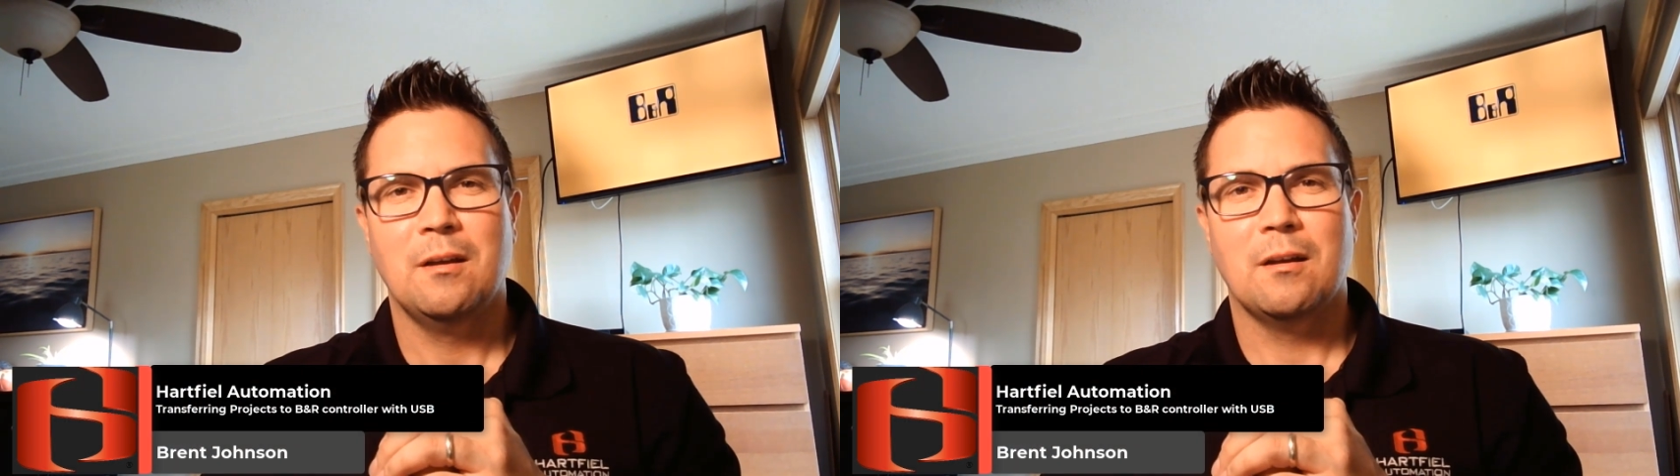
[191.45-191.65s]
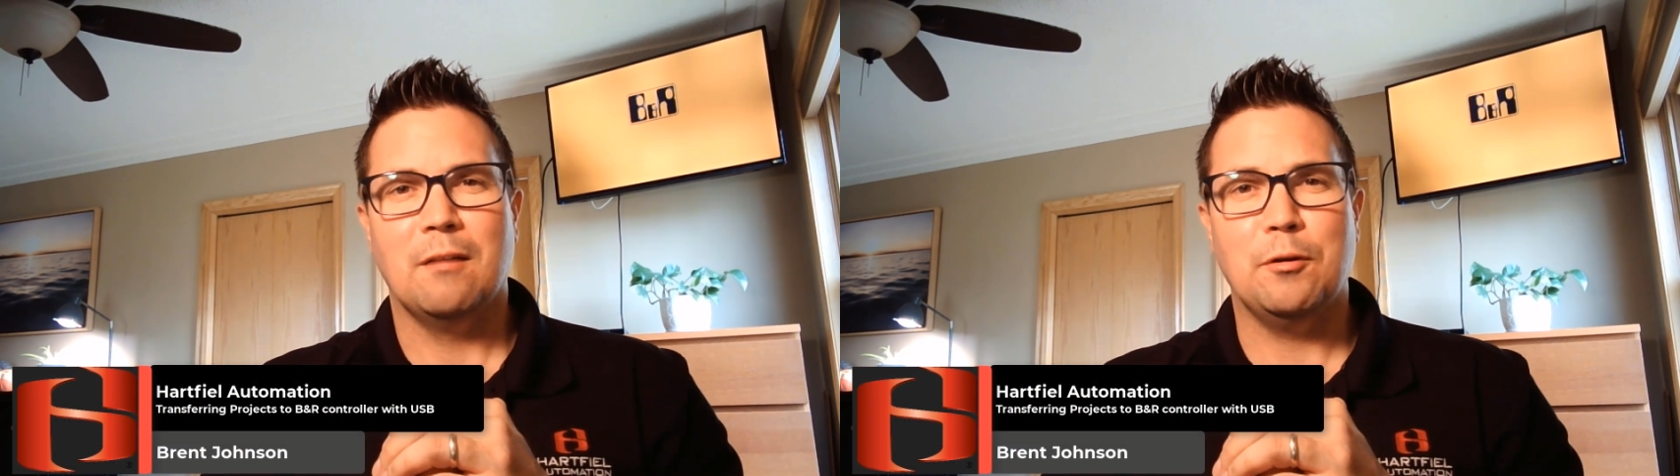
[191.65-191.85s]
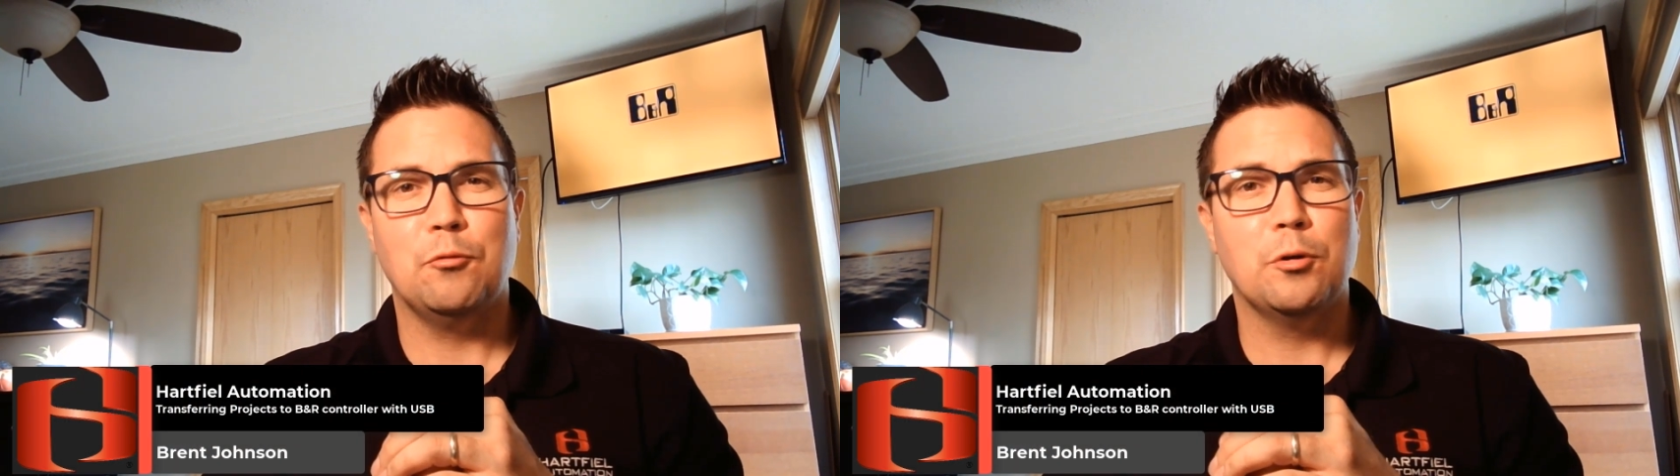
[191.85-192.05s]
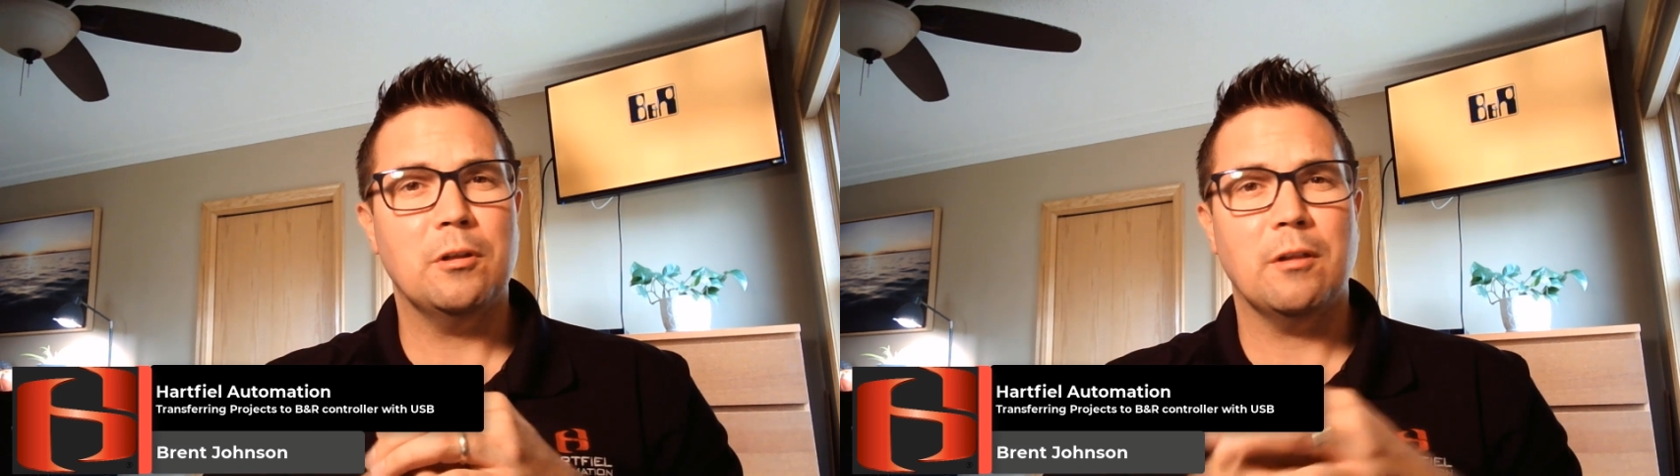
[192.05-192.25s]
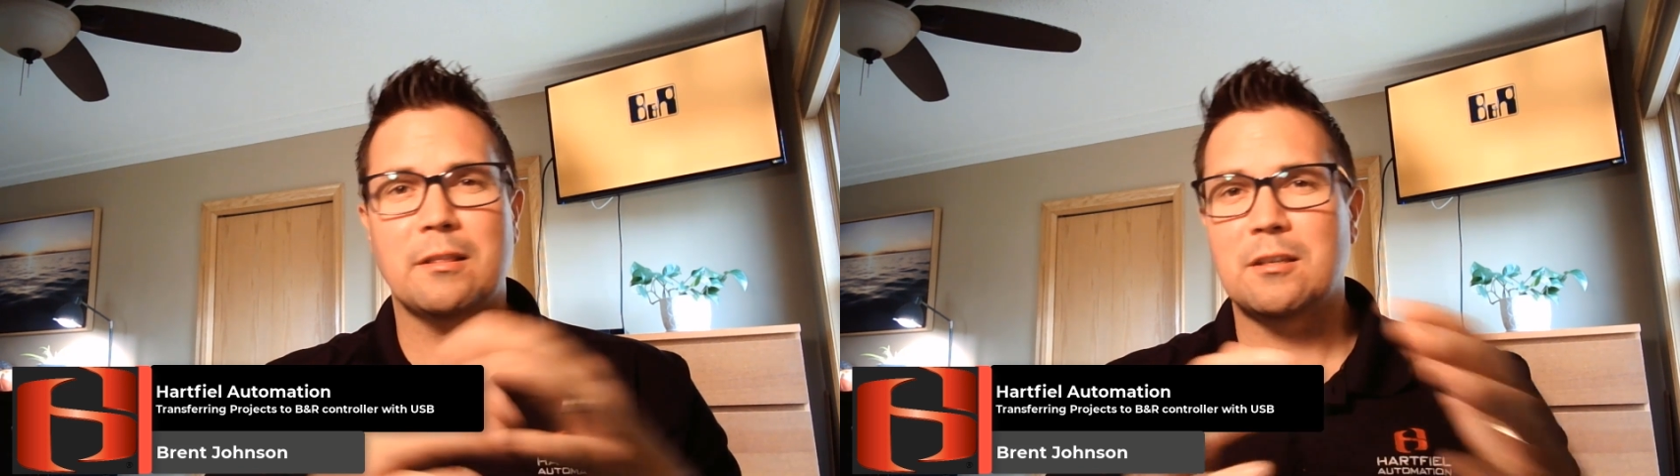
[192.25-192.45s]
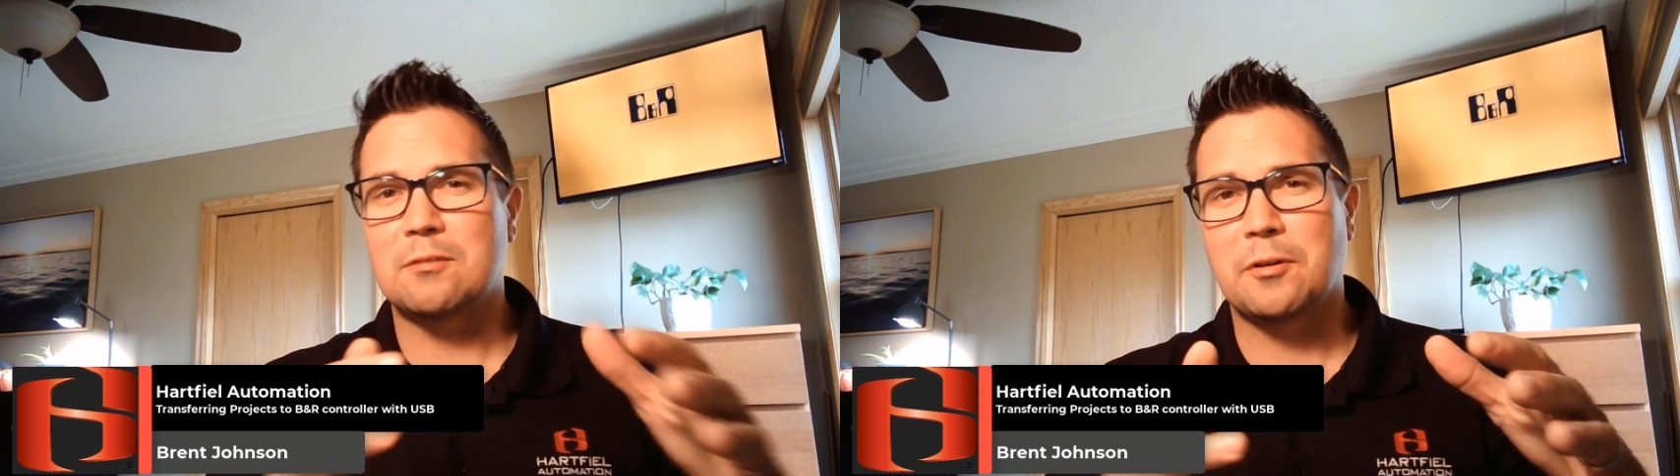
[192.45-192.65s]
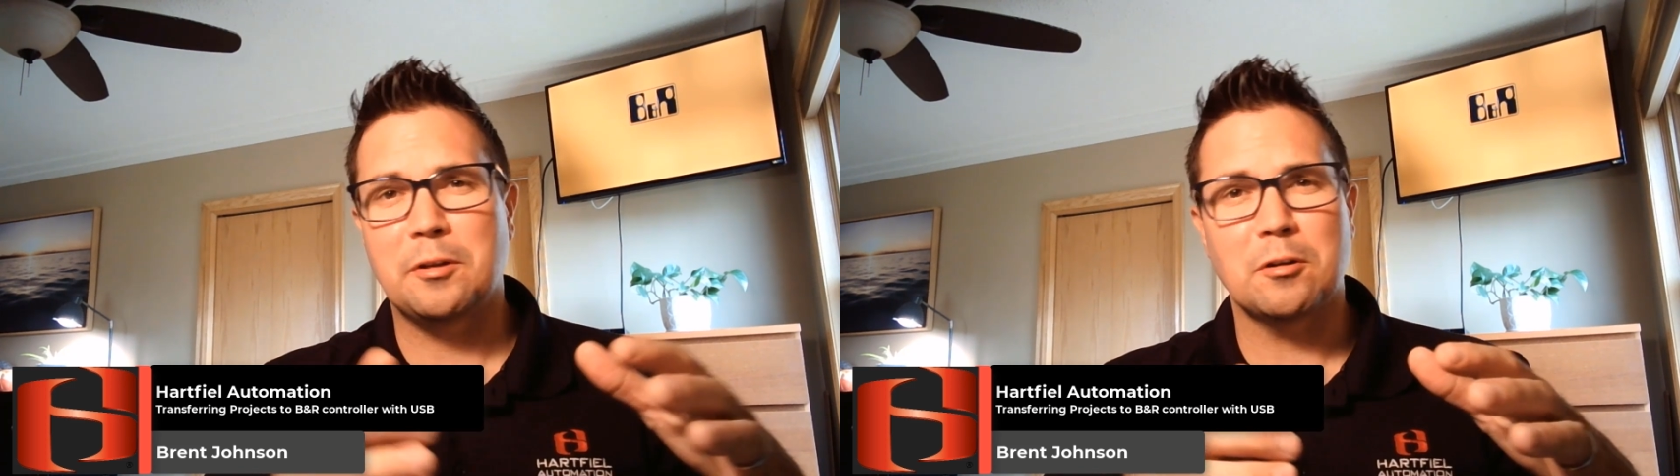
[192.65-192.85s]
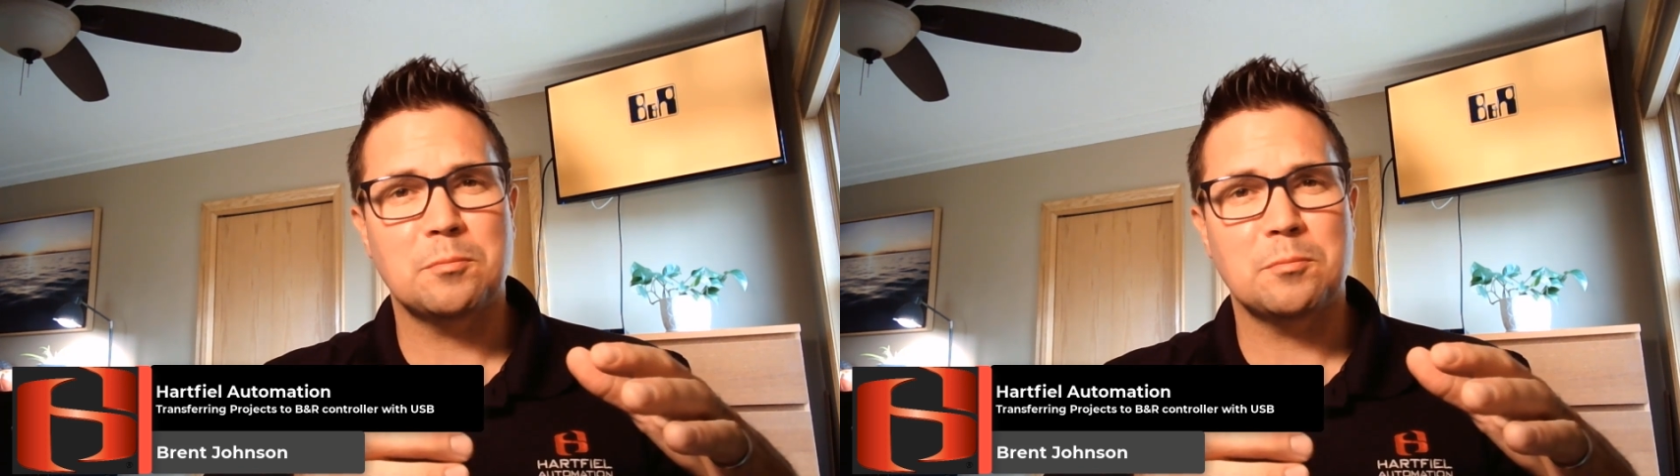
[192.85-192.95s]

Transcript: If you really like these videos,